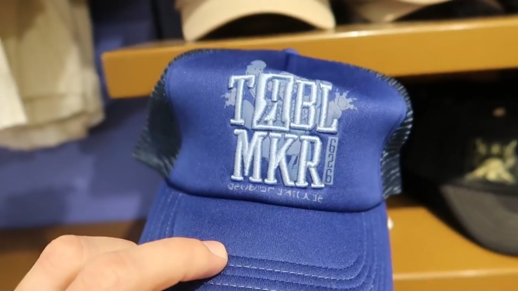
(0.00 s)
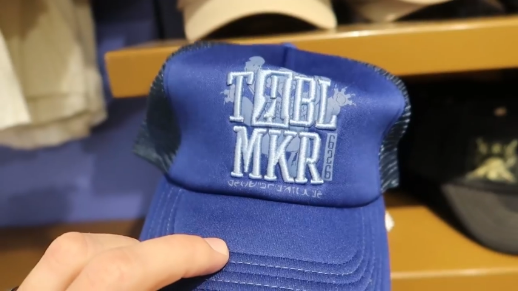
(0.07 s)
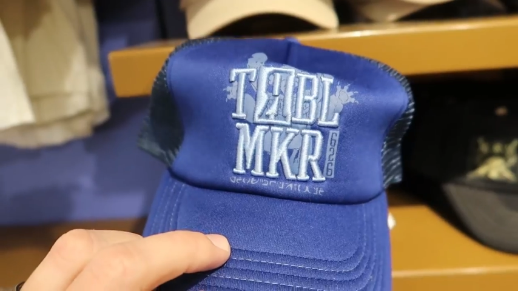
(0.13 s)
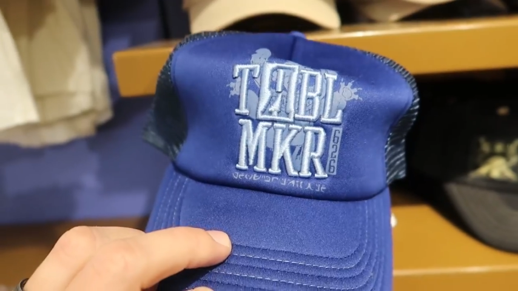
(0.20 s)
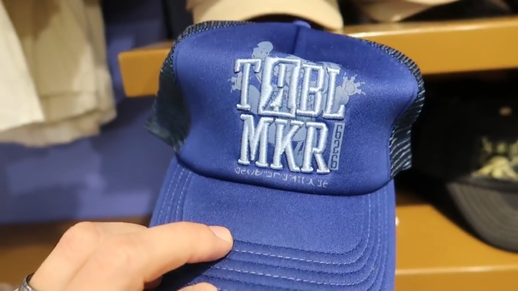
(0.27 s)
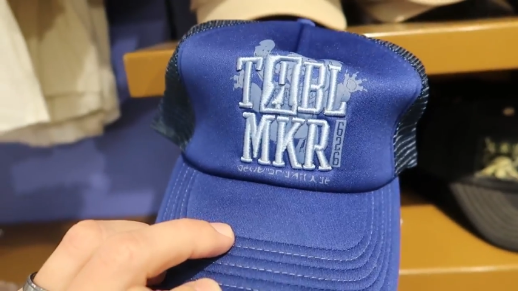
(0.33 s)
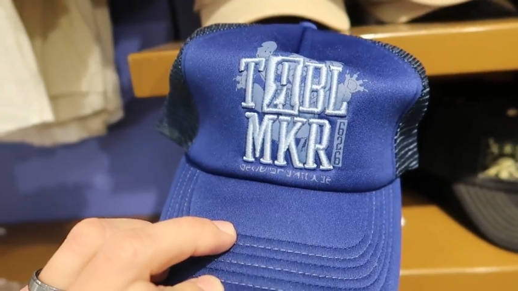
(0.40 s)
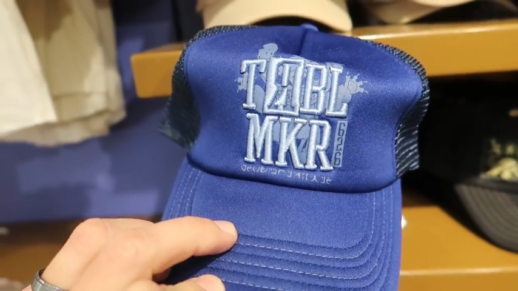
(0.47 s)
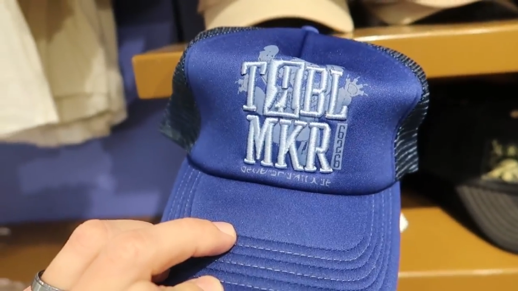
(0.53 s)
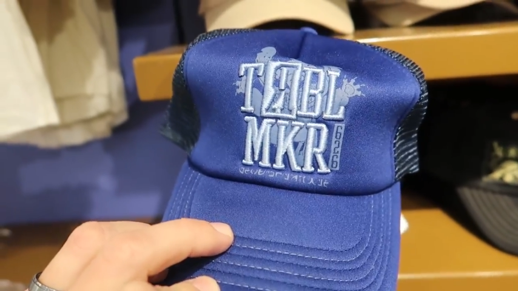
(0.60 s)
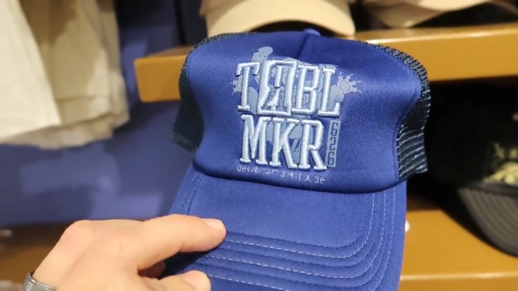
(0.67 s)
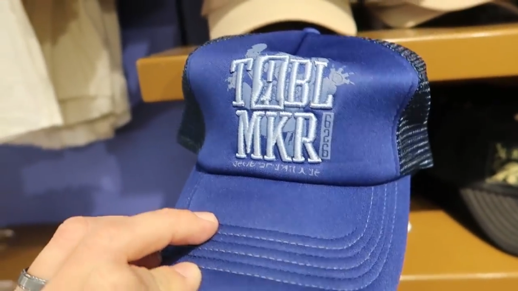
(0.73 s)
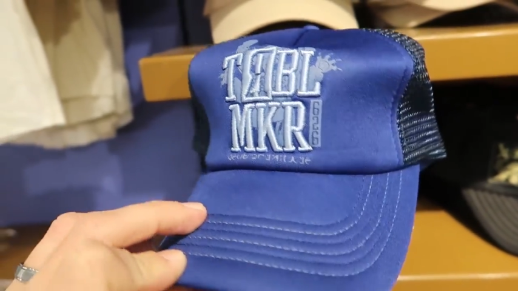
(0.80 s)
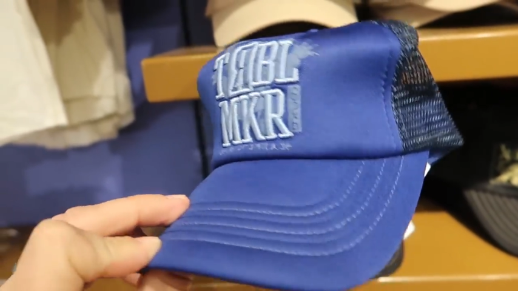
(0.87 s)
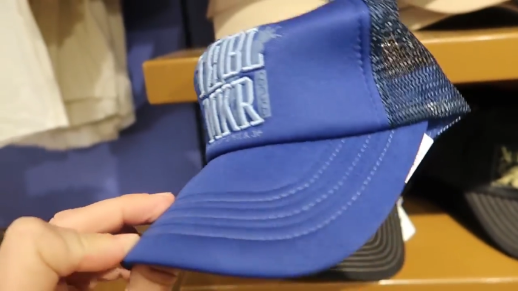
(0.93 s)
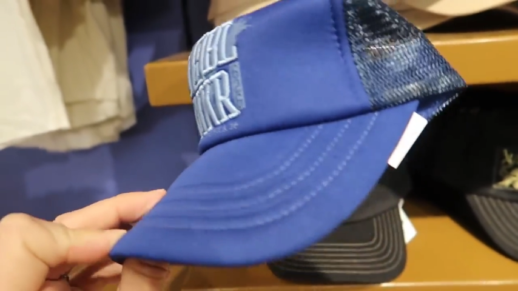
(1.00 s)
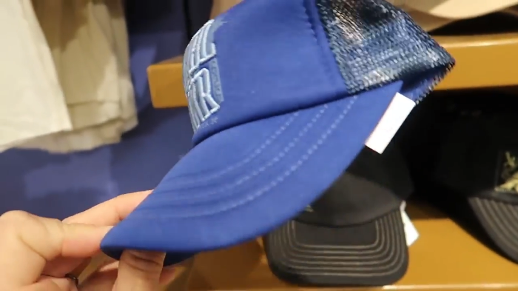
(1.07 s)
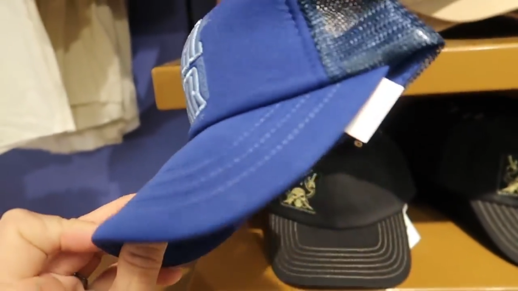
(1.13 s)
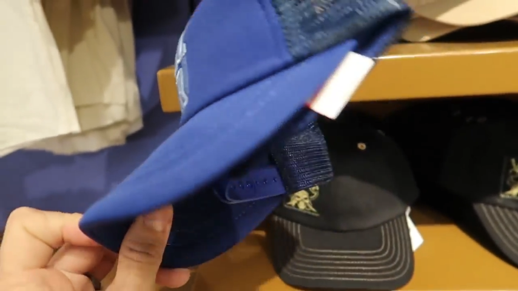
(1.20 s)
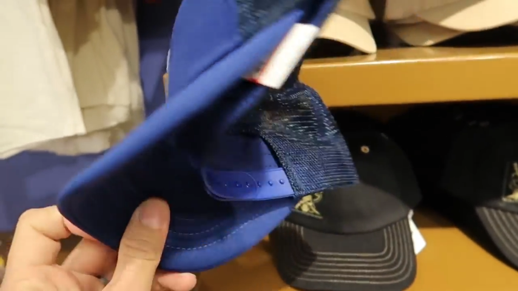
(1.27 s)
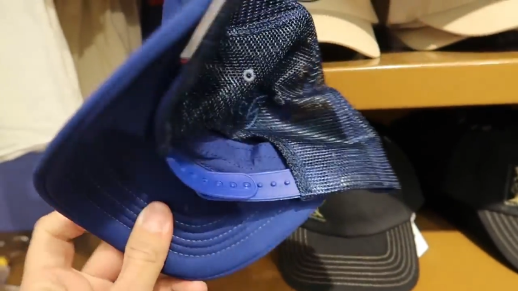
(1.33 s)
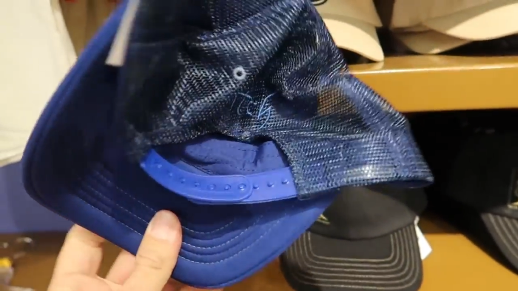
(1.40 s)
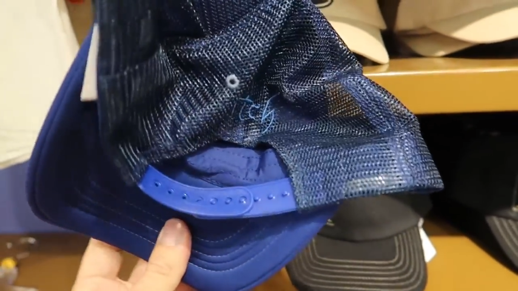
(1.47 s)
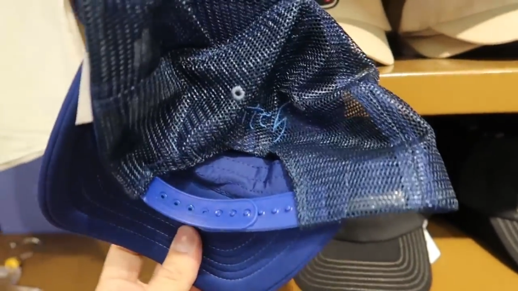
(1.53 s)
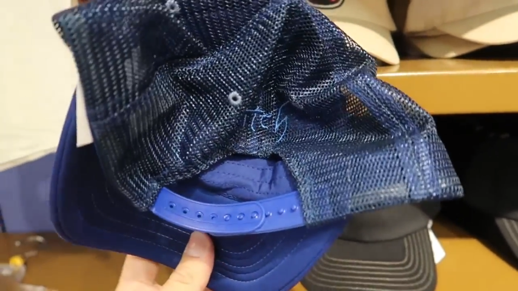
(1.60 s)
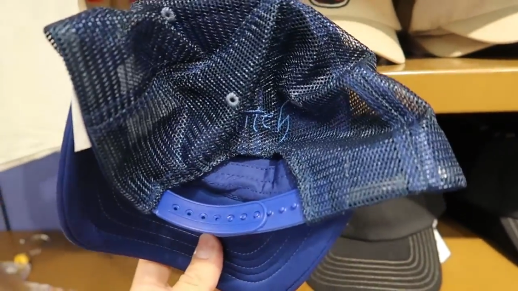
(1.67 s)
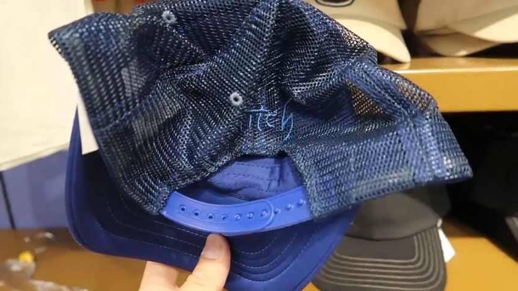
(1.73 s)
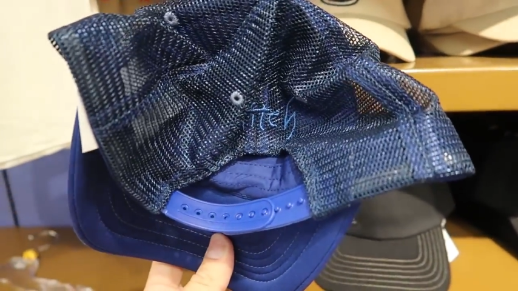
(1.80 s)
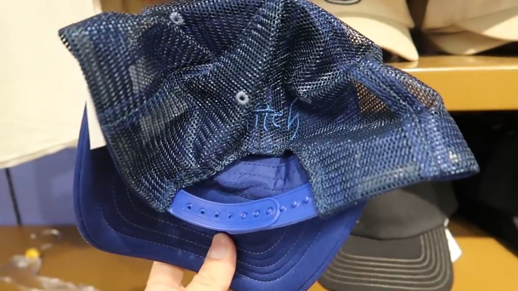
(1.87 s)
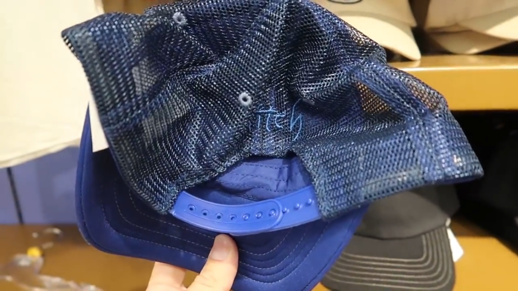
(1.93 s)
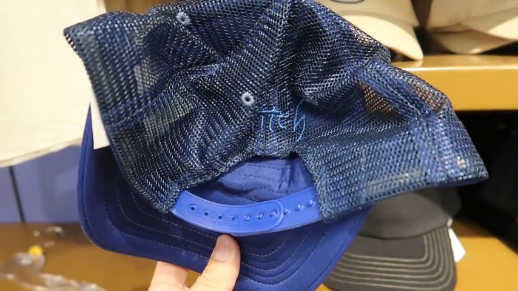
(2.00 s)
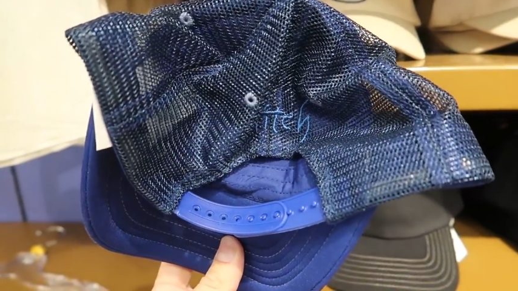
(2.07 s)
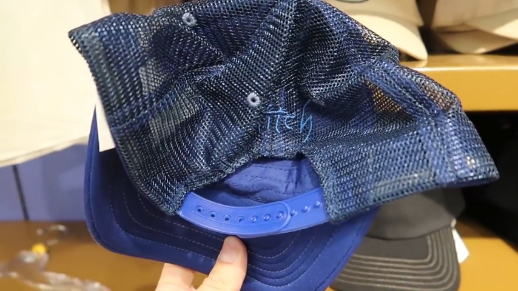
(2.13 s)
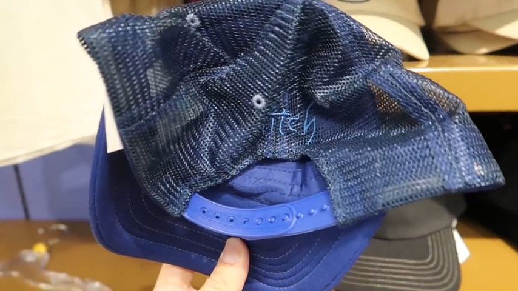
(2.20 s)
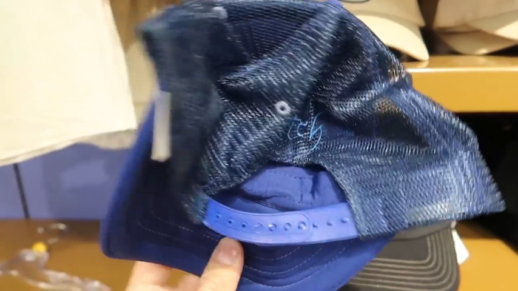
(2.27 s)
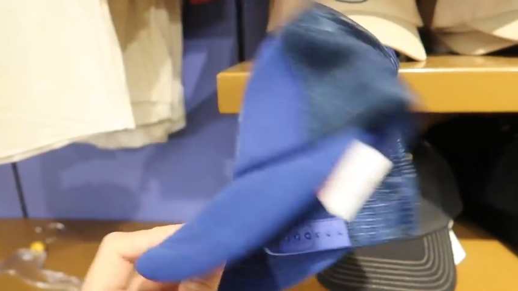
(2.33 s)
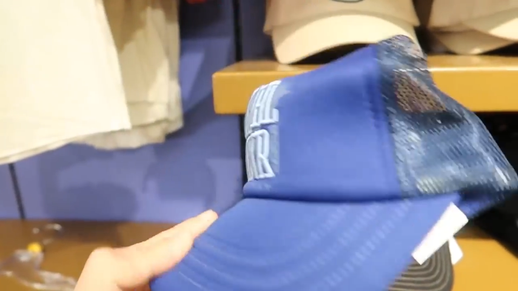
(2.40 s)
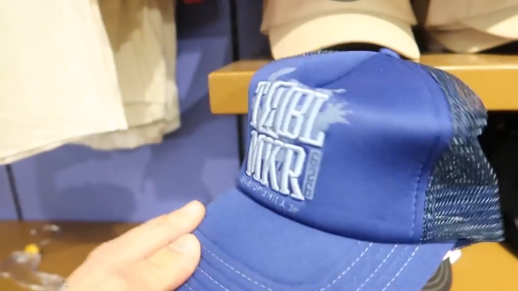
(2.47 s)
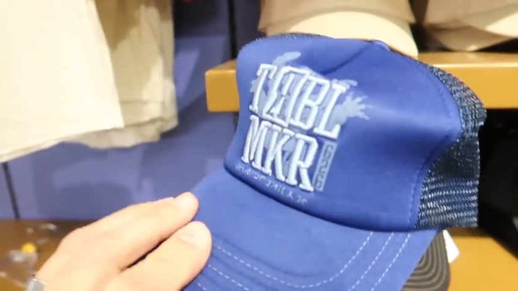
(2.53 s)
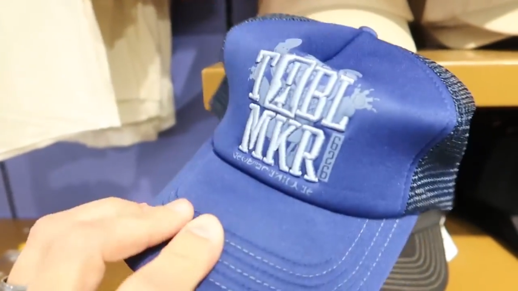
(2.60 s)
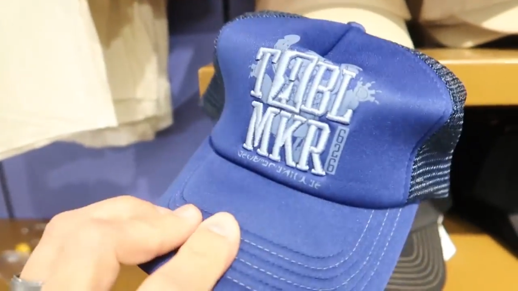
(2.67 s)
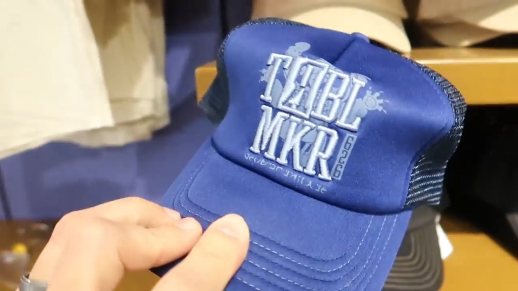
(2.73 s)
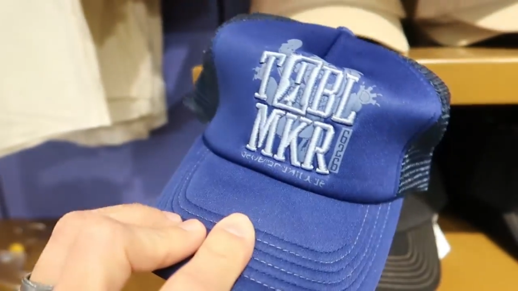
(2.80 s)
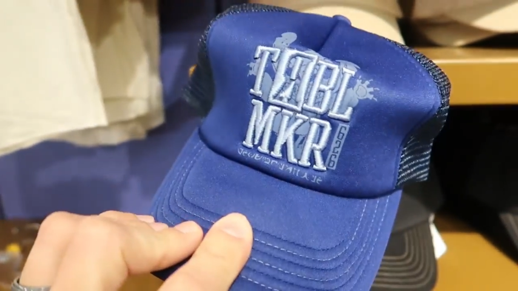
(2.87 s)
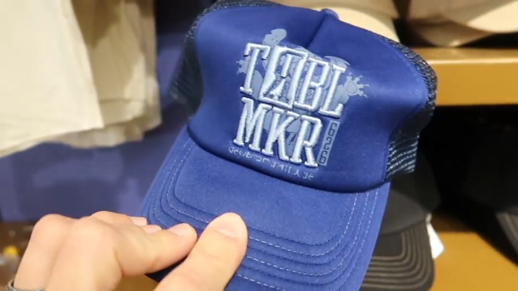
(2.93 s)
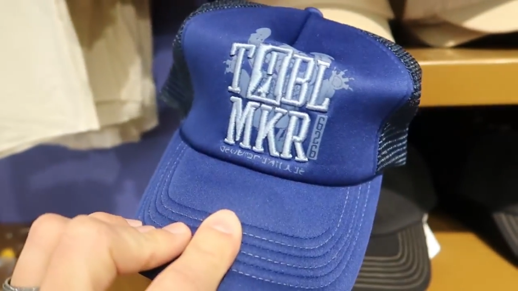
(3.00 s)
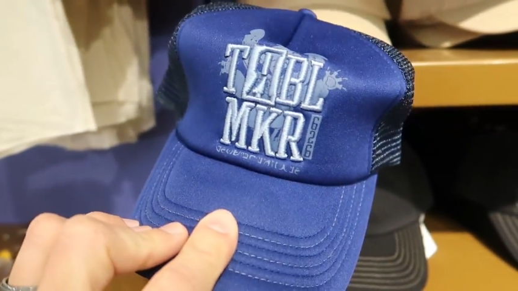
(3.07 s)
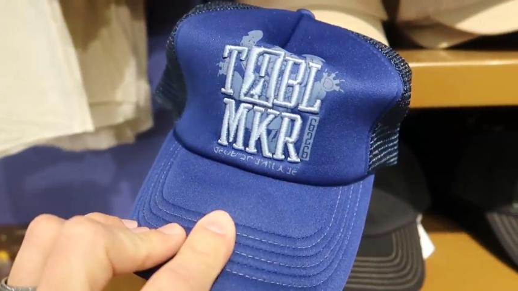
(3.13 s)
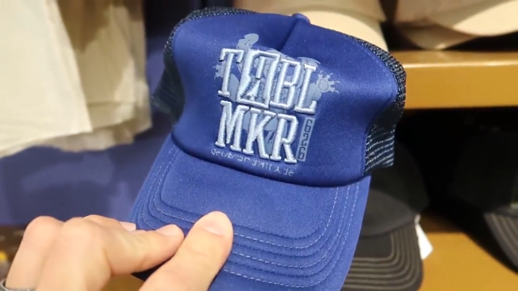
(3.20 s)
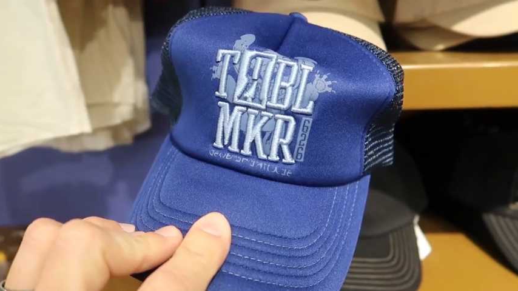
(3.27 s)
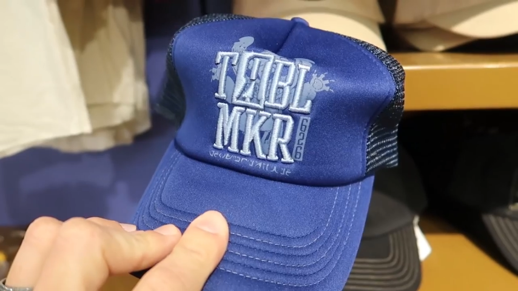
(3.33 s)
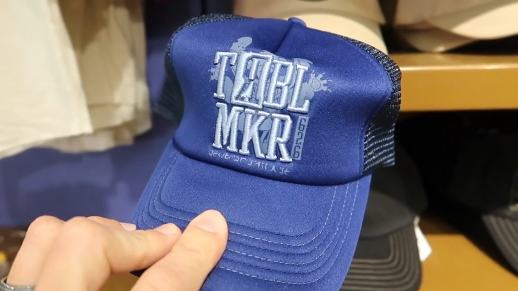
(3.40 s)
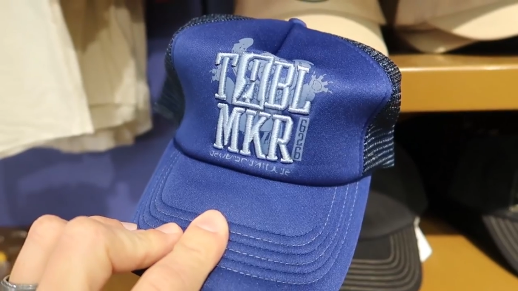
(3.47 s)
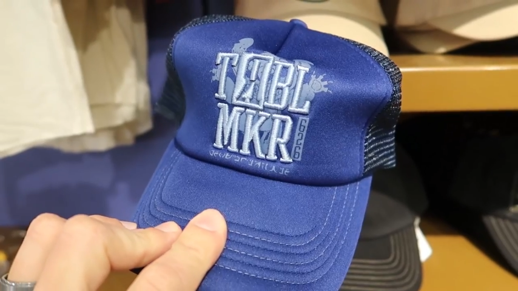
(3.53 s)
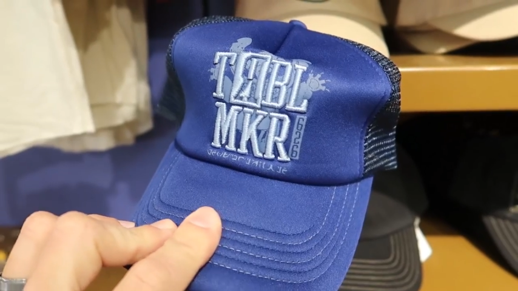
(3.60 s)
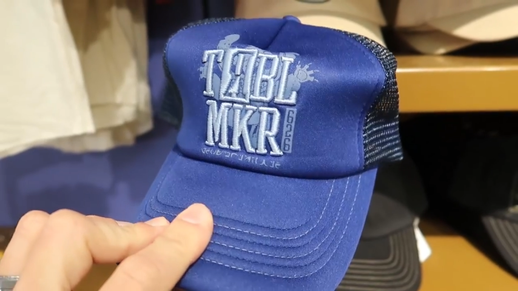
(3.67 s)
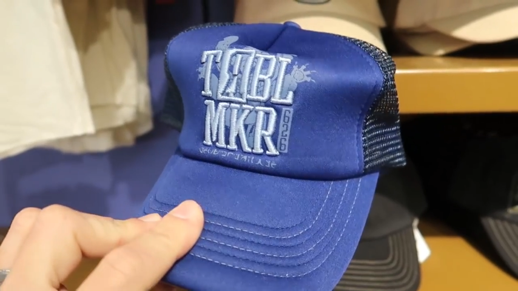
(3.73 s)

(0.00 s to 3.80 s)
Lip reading: [unreadable: no face in view]